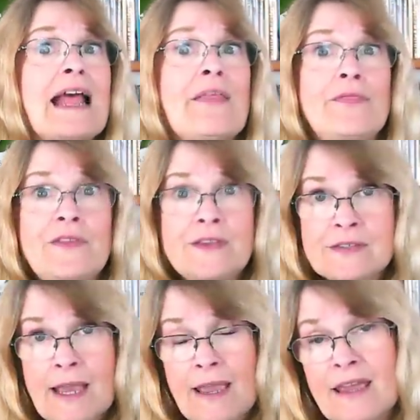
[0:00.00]
and this
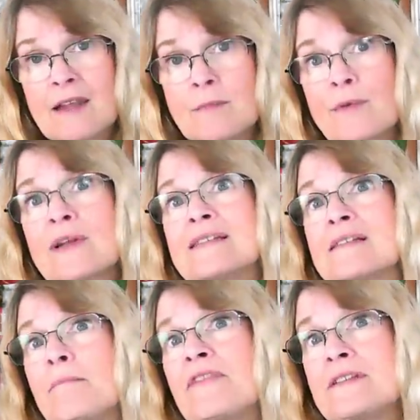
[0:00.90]
can bring
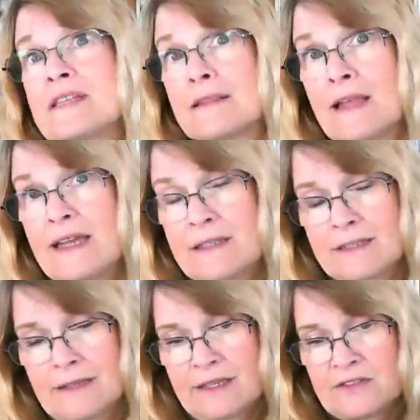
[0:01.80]
something to light,
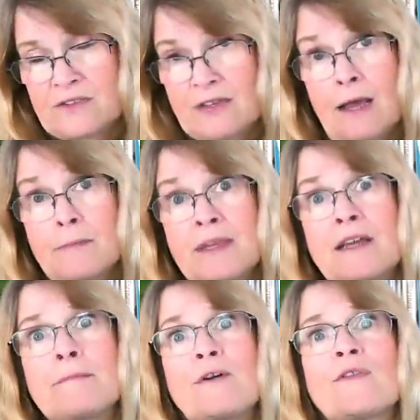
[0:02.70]
like it's coming
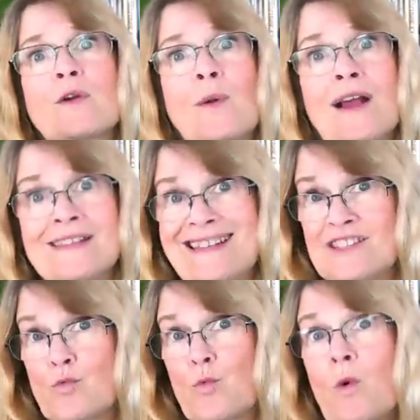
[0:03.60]
up over the horizon,
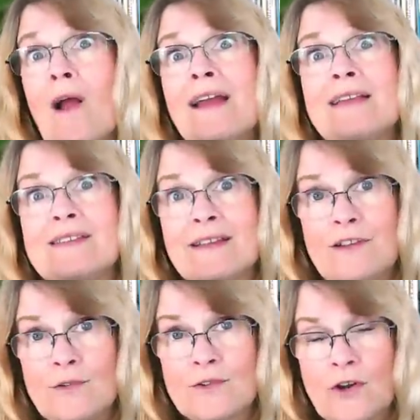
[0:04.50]
it's rising in
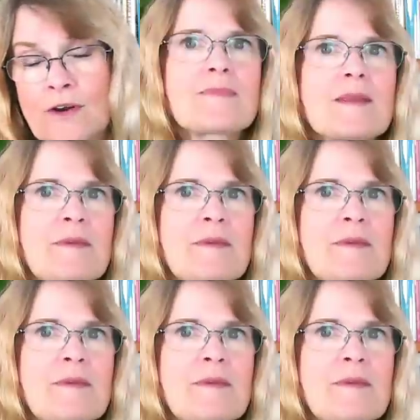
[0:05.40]
your chart.